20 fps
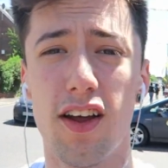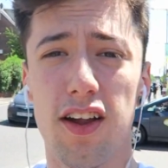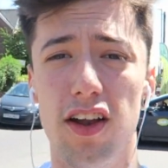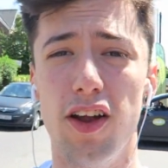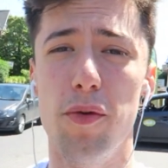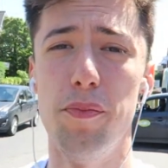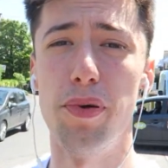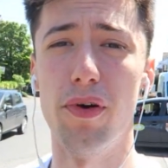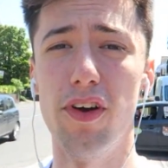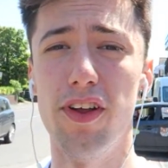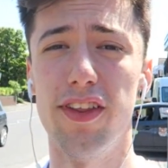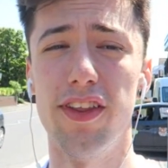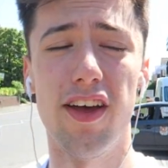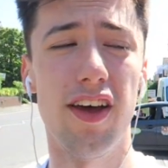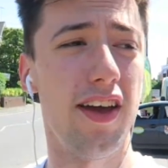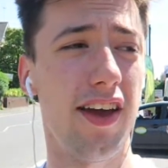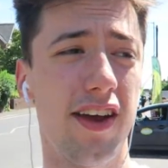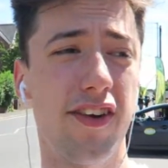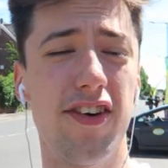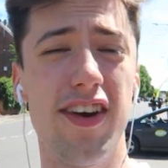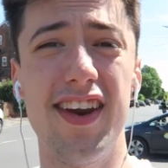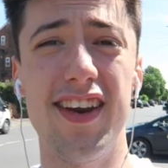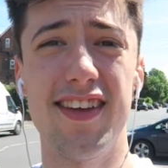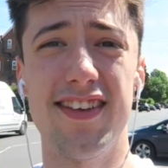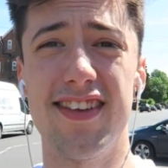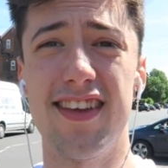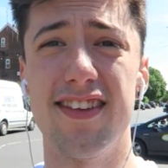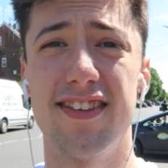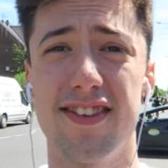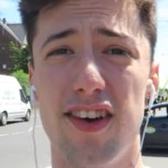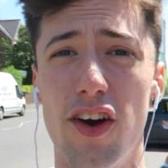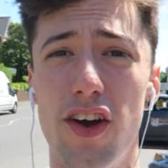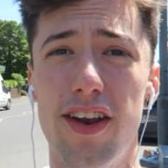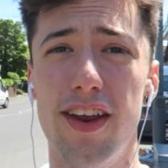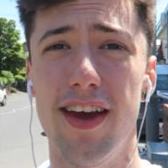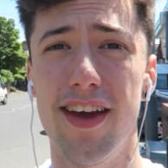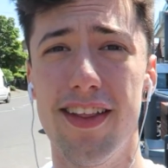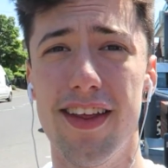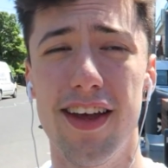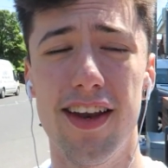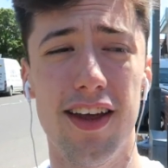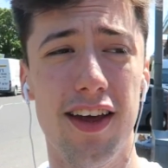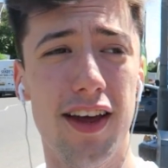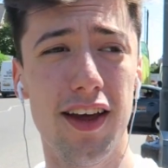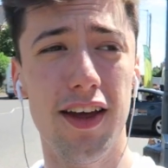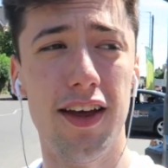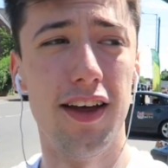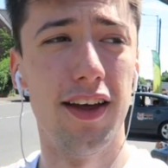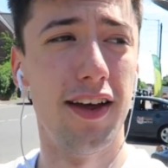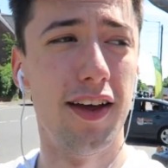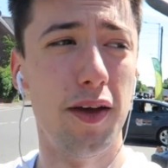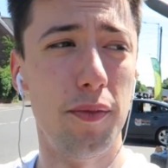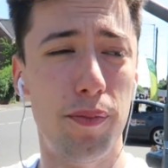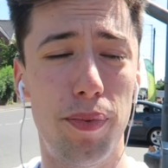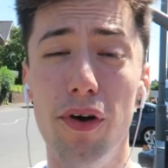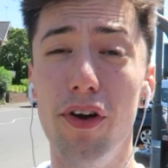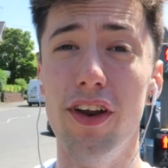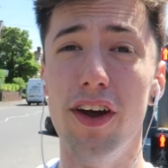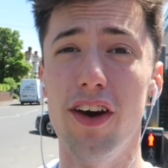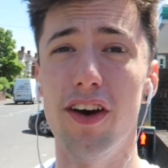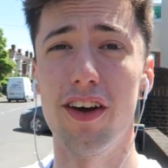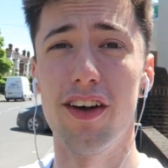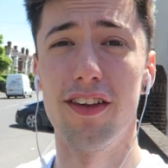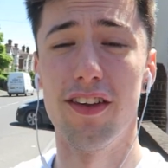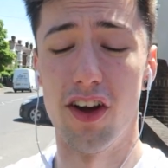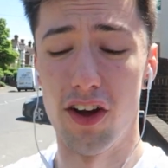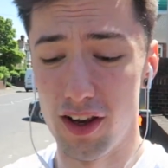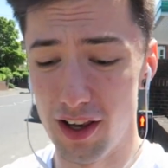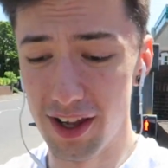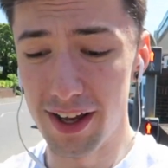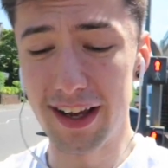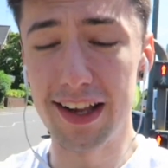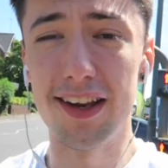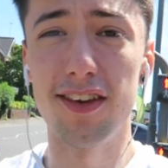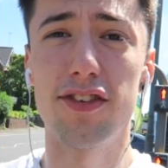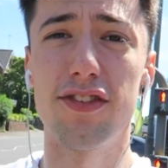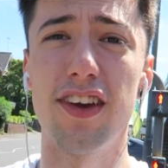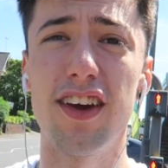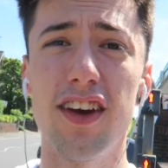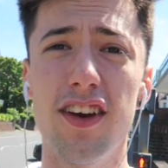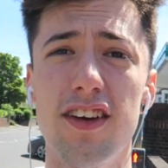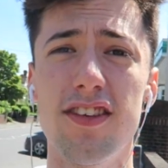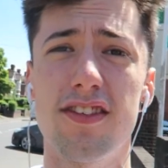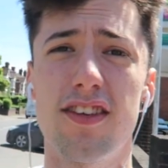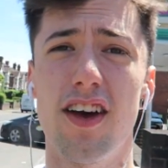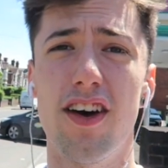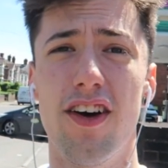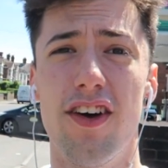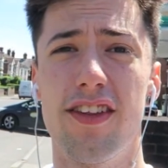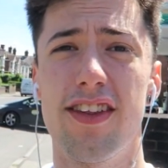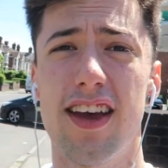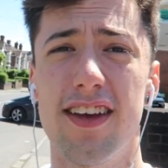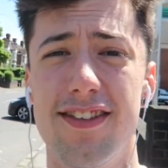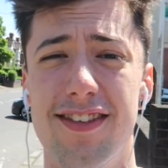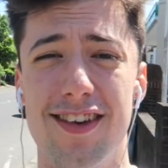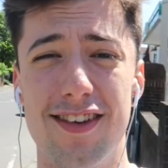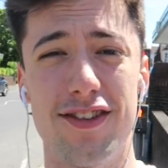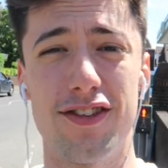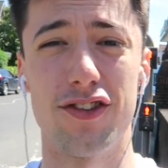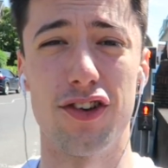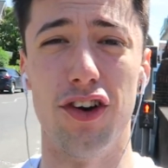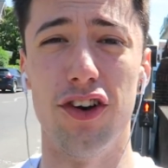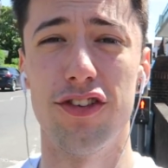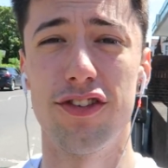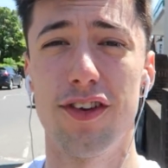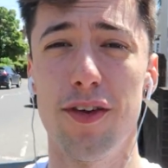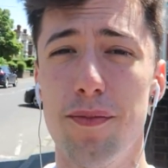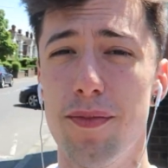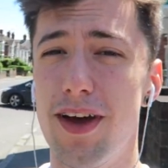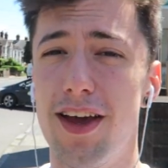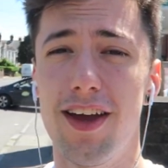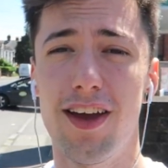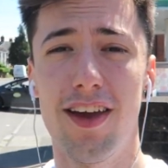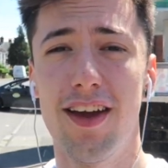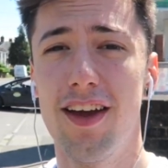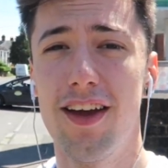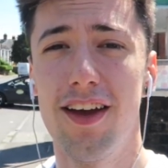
Like putting the ingredients inside it and then putting it, like licking his fingers, so that's disgusting, mate.